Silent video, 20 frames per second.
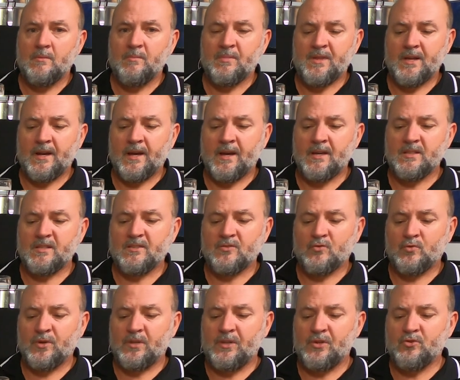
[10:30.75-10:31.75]
but that haze has
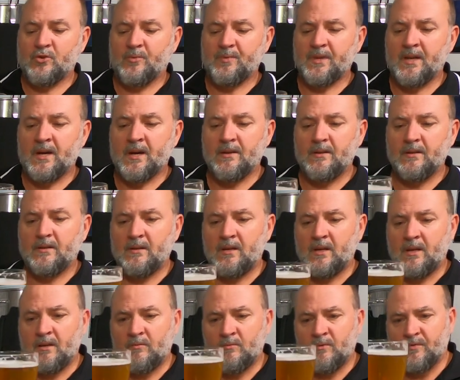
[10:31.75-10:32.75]
quickly dropped out,
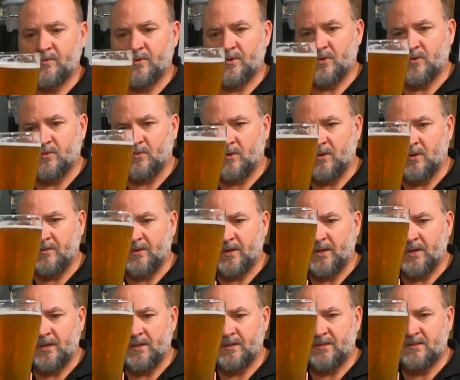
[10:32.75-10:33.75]
and we've got a kind of
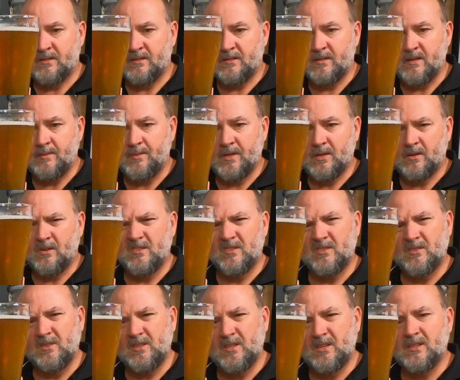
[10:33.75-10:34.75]
a semi,
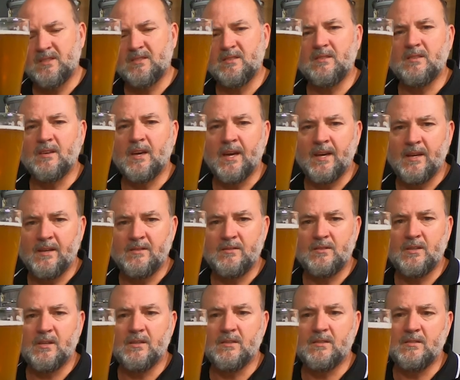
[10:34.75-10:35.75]
you can see the
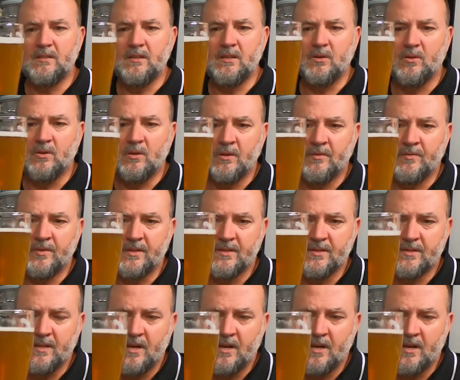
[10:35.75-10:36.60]
haze. You can see kind of it's